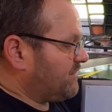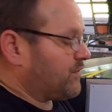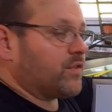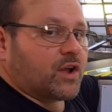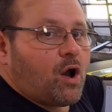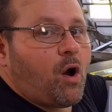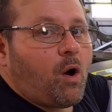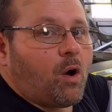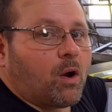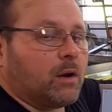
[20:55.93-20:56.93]
for the
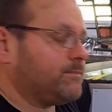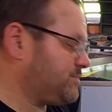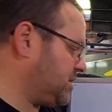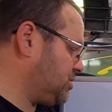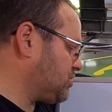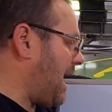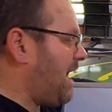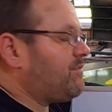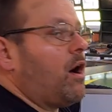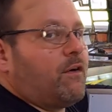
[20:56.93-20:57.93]
car to
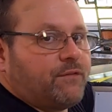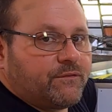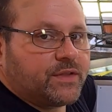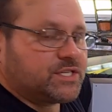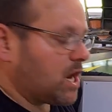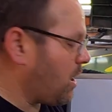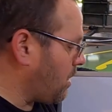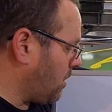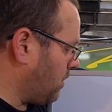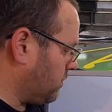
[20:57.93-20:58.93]
drive off of the
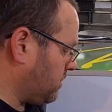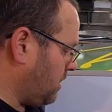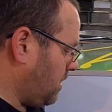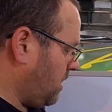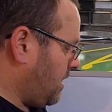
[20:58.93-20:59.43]
turn,